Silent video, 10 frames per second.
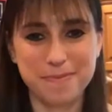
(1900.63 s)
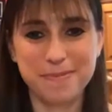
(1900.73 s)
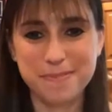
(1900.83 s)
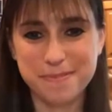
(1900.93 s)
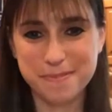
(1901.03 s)

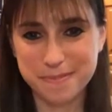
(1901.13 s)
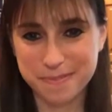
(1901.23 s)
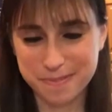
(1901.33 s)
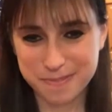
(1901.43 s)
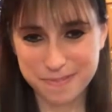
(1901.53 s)

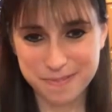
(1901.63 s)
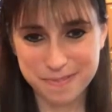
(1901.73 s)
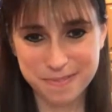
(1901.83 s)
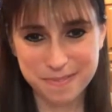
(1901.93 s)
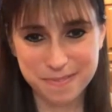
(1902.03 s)

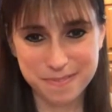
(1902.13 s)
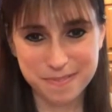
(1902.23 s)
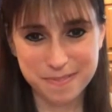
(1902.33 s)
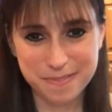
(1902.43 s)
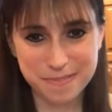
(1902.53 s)

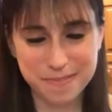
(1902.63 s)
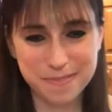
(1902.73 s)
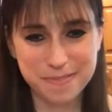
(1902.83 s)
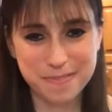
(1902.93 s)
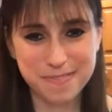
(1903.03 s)

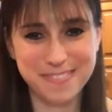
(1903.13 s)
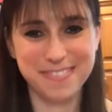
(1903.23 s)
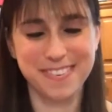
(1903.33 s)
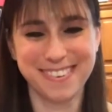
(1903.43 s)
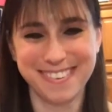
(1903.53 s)

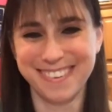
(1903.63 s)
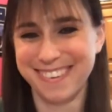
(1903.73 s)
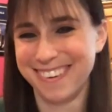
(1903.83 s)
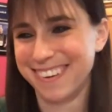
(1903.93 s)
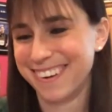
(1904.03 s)

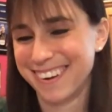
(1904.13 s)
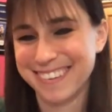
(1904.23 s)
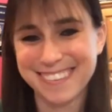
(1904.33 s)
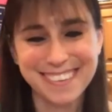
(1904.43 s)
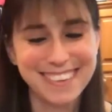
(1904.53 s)

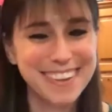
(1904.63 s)
[no speech]